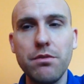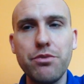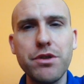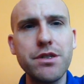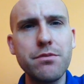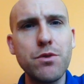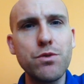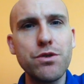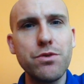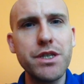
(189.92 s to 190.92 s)
Prince is
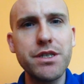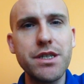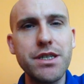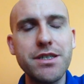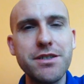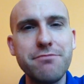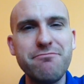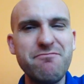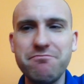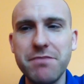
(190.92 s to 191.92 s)
immortal, he's
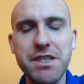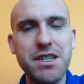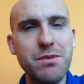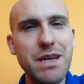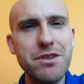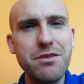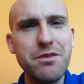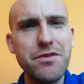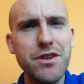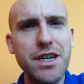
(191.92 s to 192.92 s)
going to be
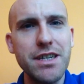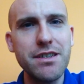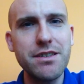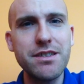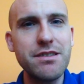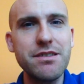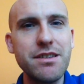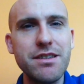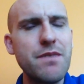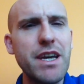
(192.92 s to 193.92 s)
absolutely fine.
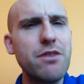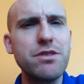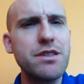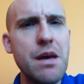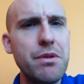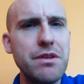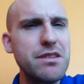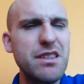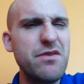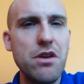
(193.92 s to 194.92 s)
There's something else has happened,
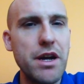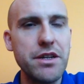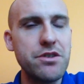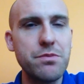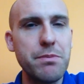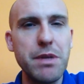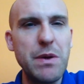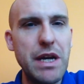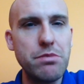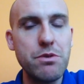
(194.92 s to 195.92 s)
it's fine, it's just been
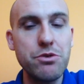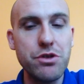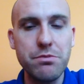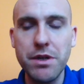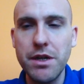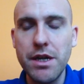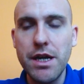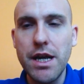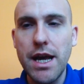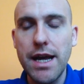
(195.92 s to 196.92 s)
blown out of proportion.
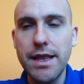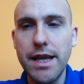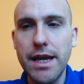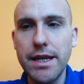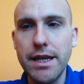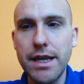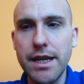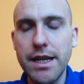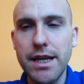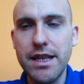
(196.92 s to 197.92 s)
And then
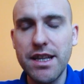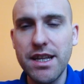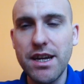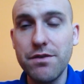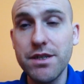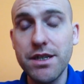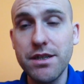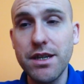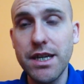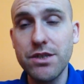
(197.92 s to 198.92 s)
obviously
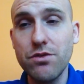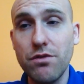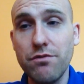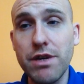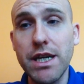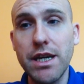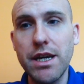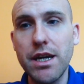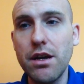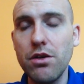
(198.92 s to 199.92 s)
it sort of really
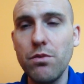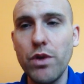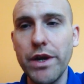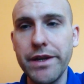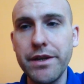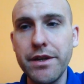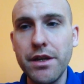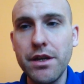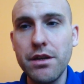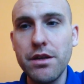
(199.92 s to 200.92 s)
hit home when
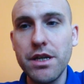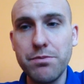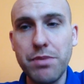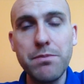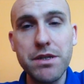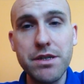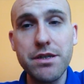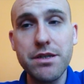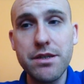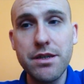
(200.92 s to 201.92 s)
his
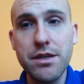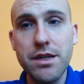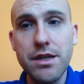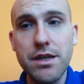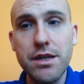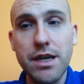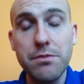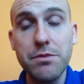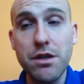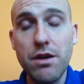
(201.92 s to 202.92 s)
publicist
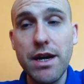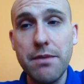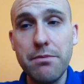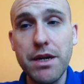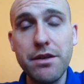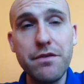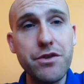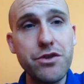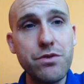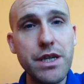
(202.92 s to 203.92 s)
came to light and made the
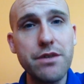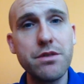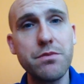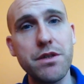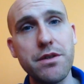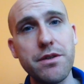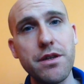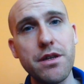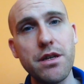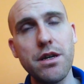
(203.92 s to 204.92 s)
official announcement.
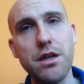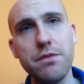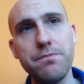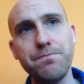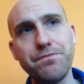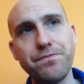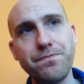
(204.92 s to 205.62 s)
And